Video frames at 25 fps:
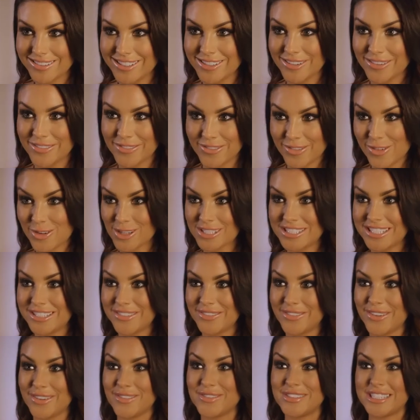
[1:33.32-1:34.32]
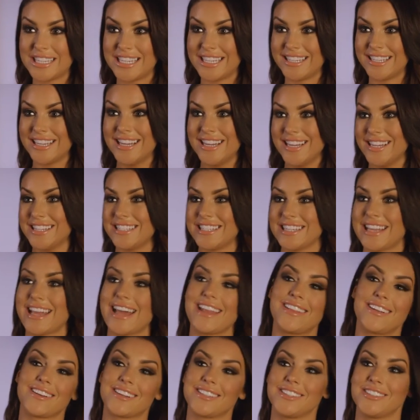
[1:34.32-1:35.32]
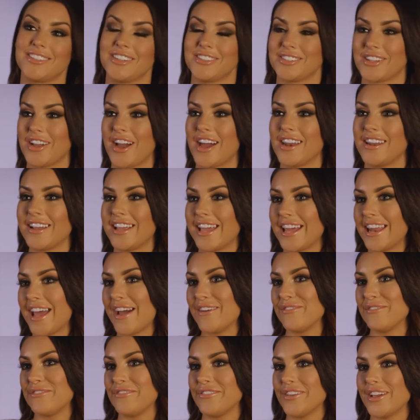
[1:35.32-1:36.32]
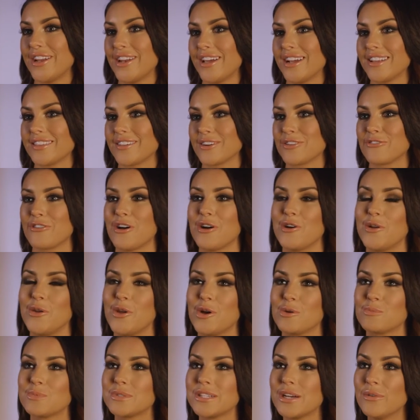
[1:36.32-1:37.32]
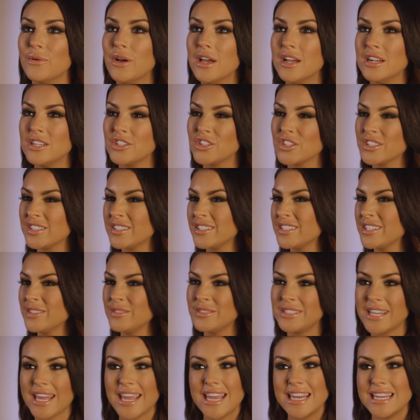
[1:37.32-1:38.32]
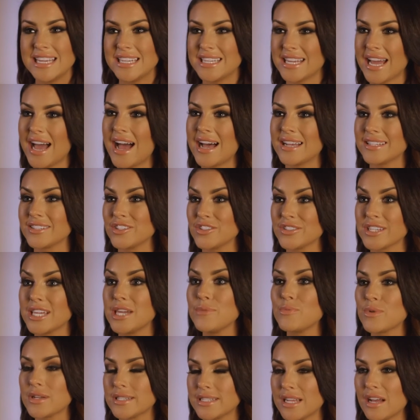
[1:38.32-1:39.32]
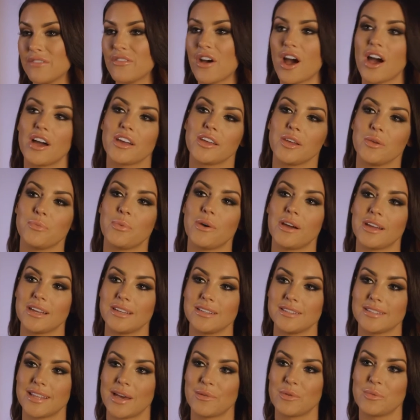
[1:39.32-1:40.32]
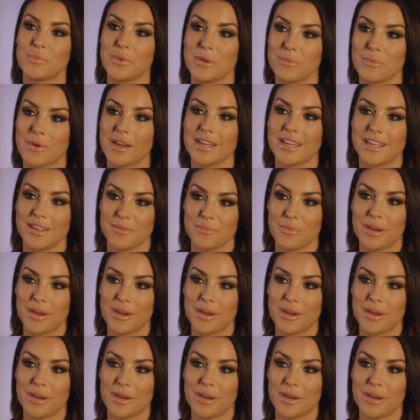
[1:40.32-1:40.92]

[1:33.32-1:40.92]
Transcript: you know, 14, 15 together to just kind of get out and feel like they're growing up. So just do daily tasks. Just keep yourself occupied. That would be my